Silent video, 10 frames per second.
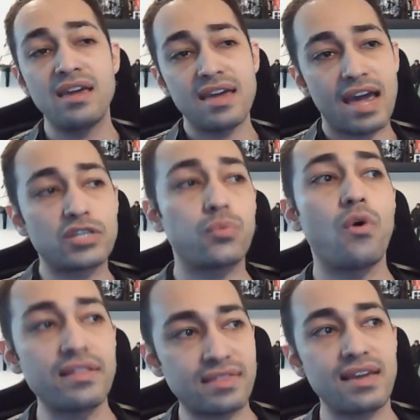It's
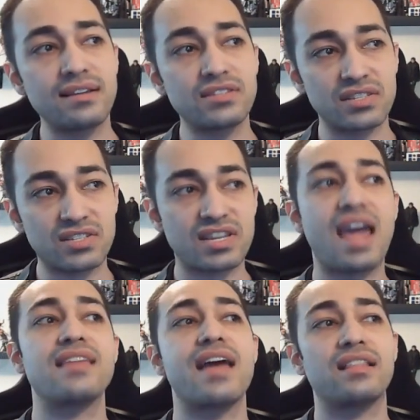one thing to
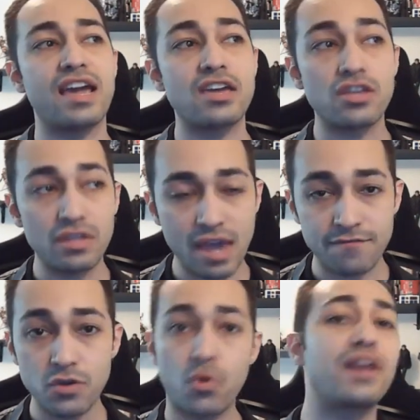say that, like, if
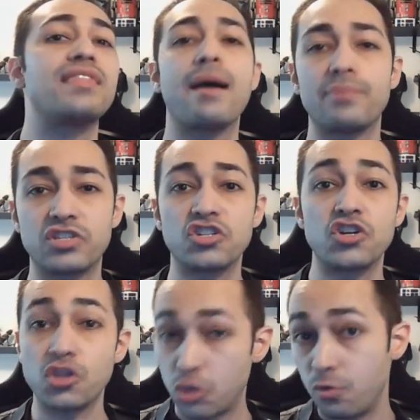you were in that
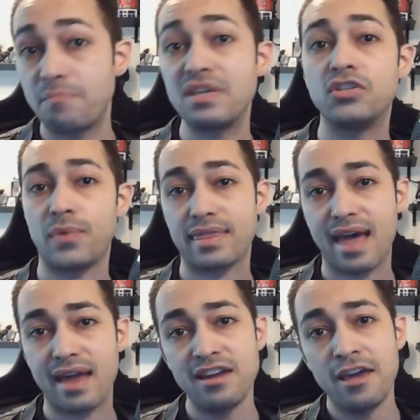position, you would be doing that,